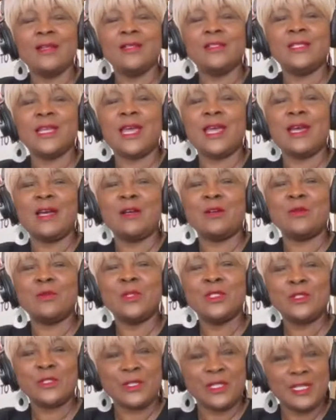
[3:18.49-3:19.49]
down
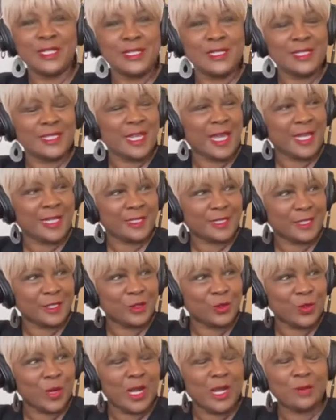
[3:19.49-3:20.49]
to East
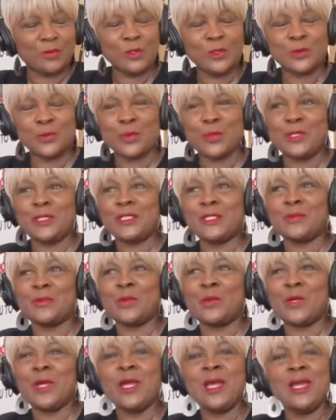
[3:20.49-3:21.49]
Texas, where I was
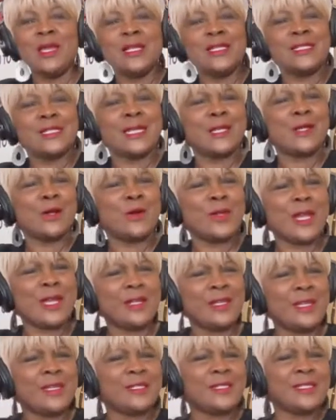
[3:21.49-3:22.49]
principal, and said, go
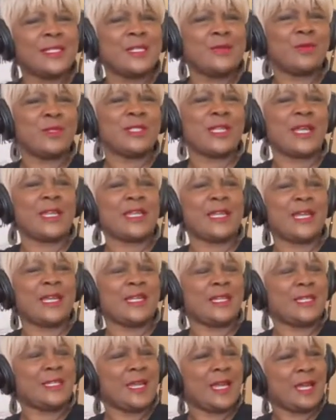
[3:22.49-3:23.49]
down there and see what that
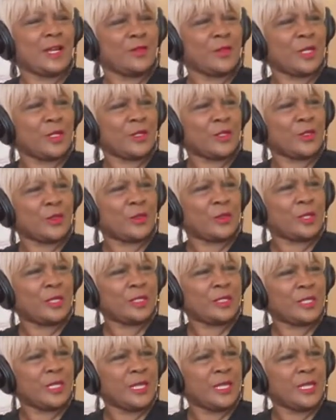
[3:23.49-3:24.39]
lady down there doing,